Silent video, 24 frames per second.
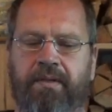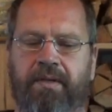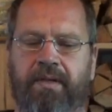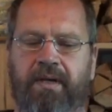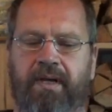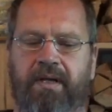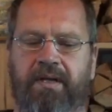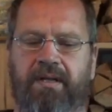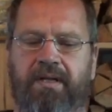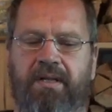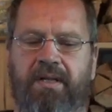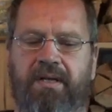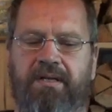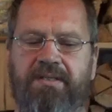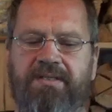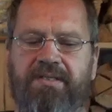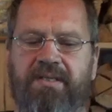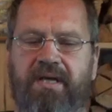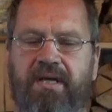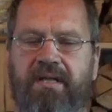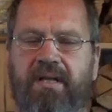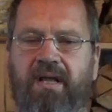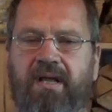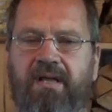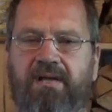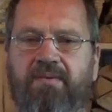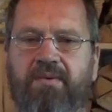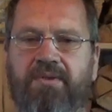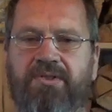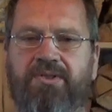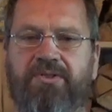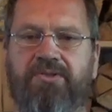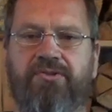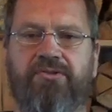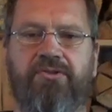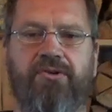and they said that he
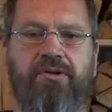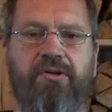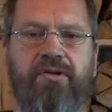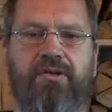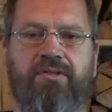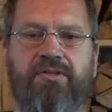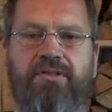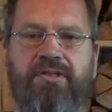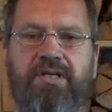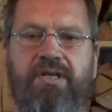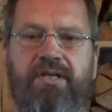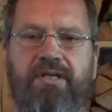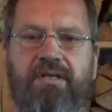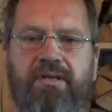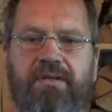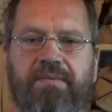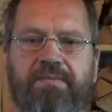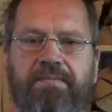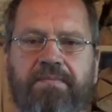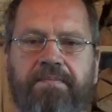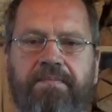was 13.